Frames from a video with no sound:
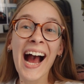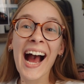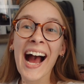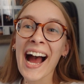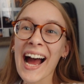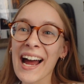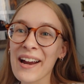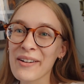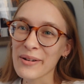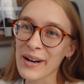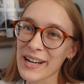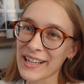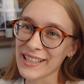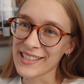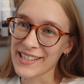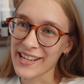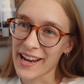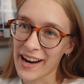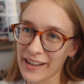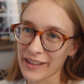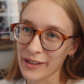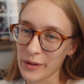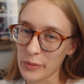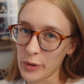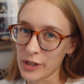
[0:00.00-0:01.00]
I read
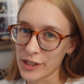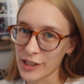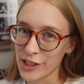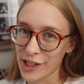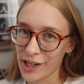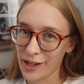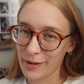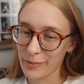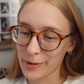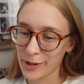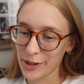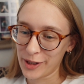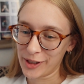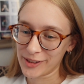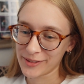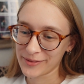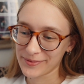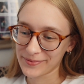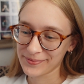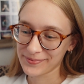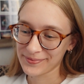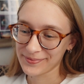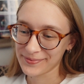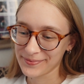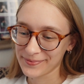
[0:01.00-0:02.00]
exactly one chapter,
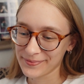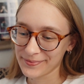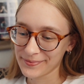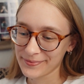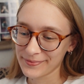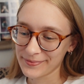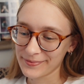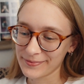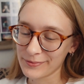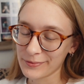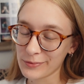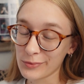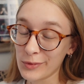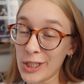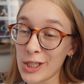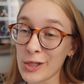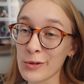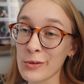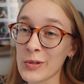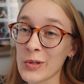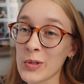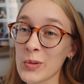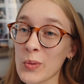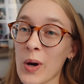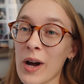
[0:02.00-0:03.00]
which
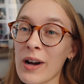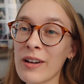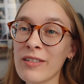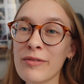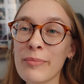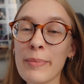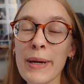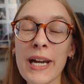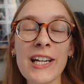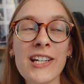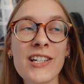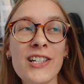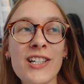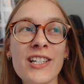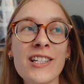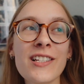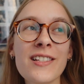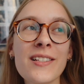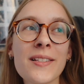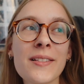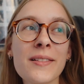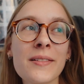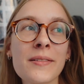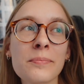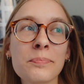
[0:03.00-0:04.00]
was 12
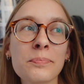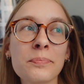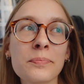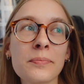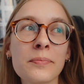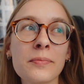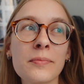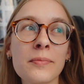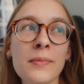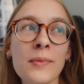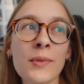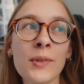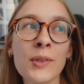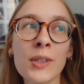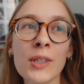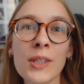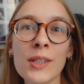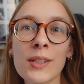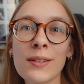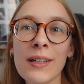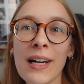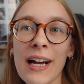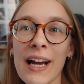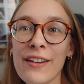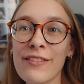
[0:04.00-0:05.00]
pages.
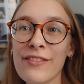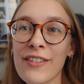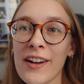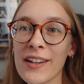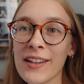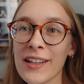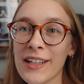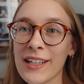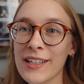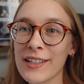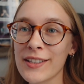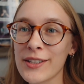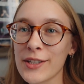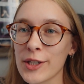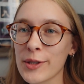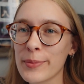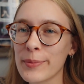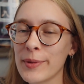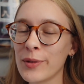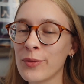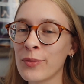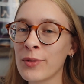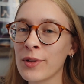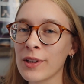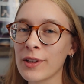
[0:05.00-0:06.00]
I felt like it took
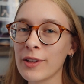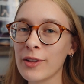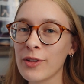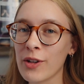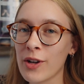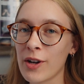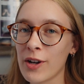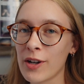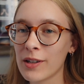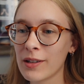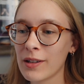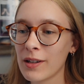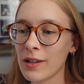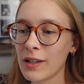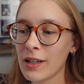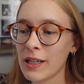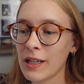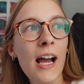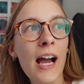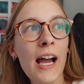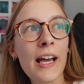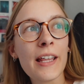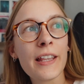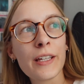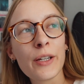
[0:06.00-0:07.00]
me really long.
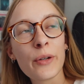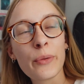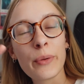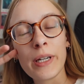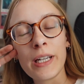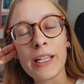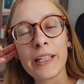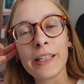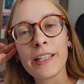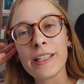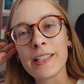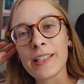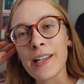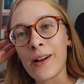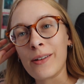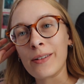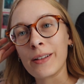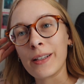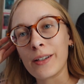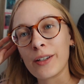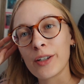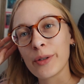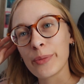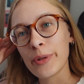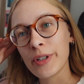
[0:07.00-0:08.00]
I think reading these
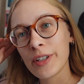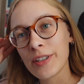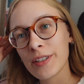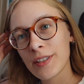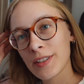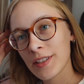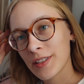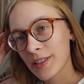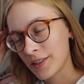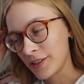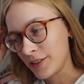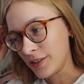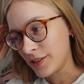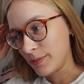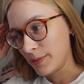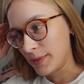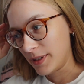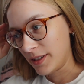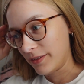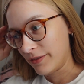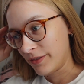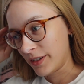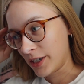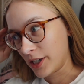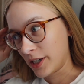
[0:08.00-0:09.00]
Outlander books is going to
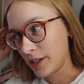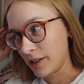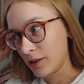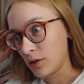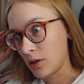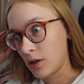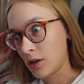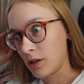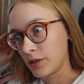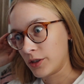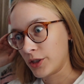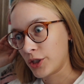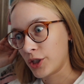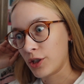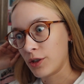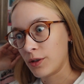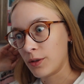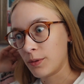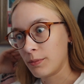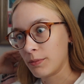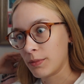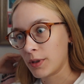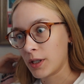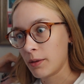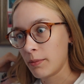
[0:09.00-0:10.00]
be a very
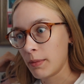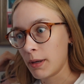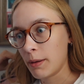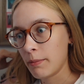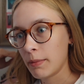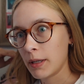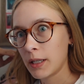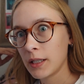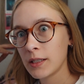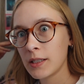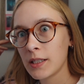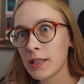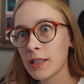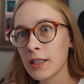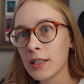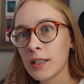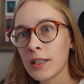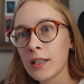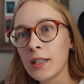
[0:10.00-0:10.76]
long-term commitment.